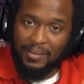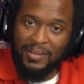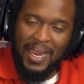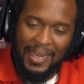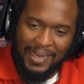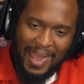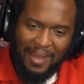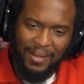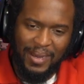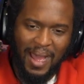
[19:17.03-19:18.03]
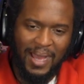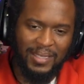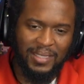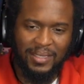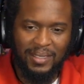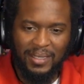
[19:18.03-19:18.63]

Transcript: Take it down a notch.